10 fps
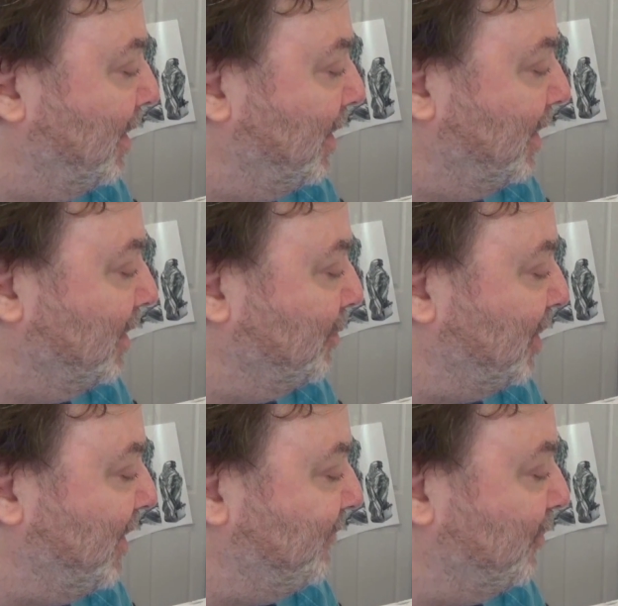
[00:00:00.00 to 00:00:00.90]
And the
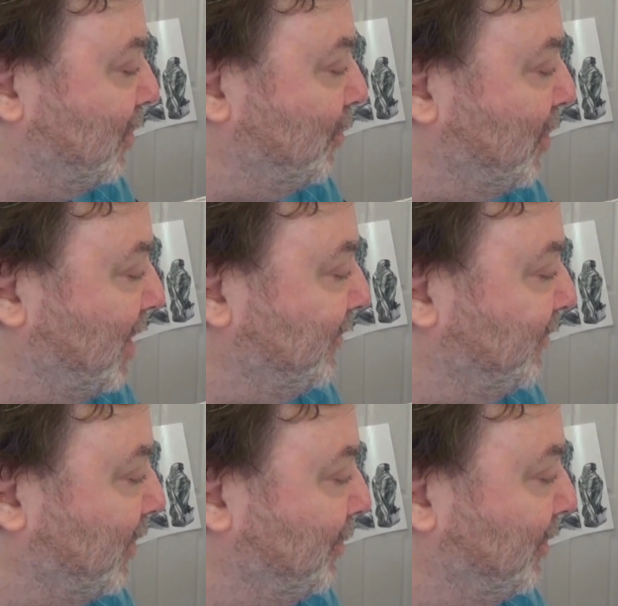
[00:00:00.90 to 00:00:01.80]
platform went
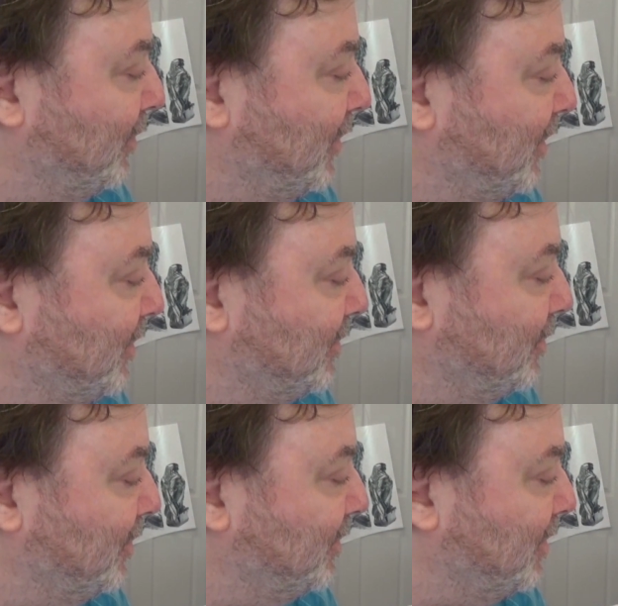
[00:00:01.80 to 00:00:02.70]
from just
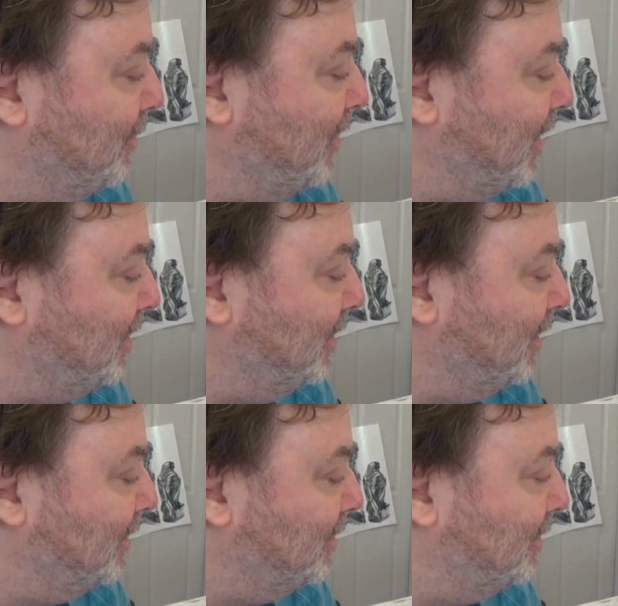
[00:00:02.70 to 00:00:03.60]
doing something like this
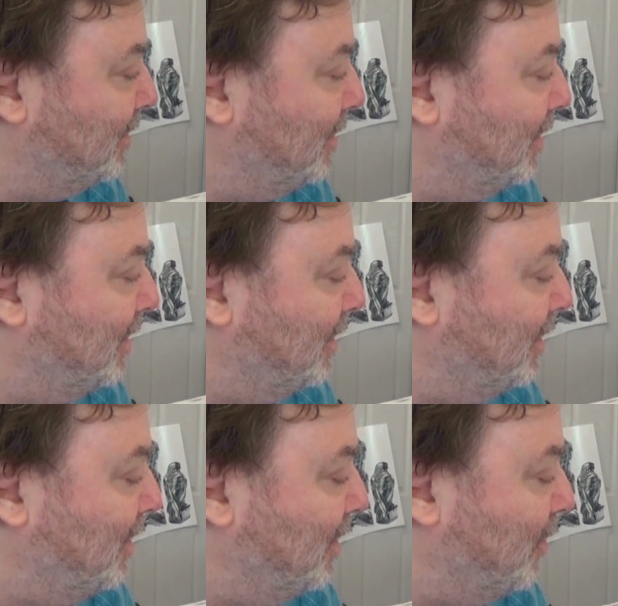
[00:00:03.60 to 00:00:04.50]

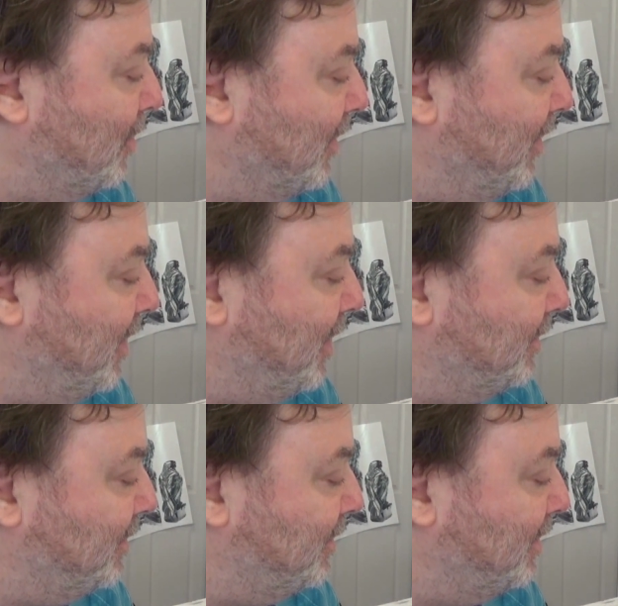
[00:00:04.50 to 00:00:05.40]
or this